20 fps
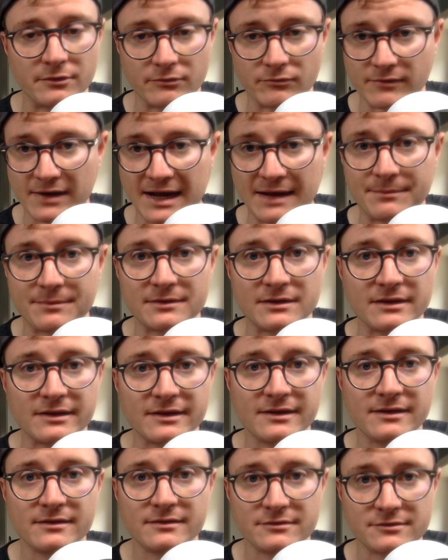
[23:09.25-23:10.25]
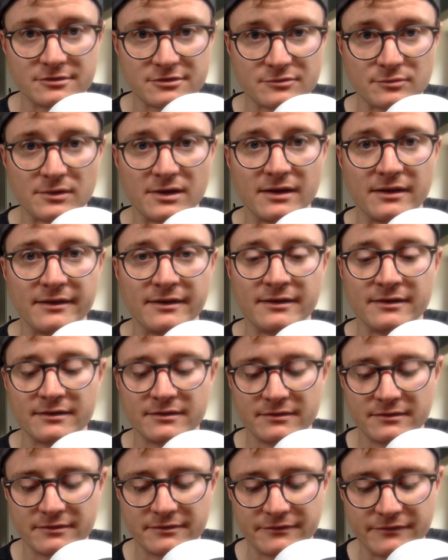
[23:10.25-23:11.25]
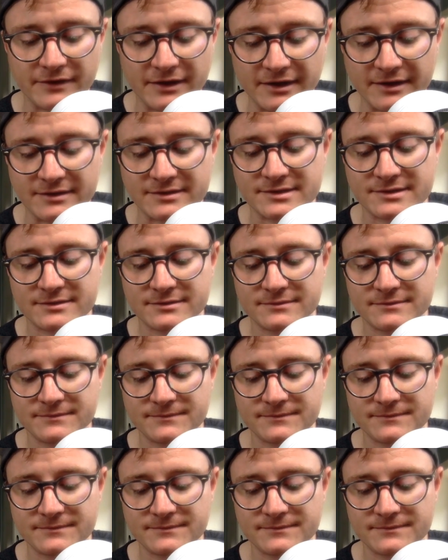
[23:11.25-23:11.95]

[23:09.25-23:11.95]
rapidly swelling face,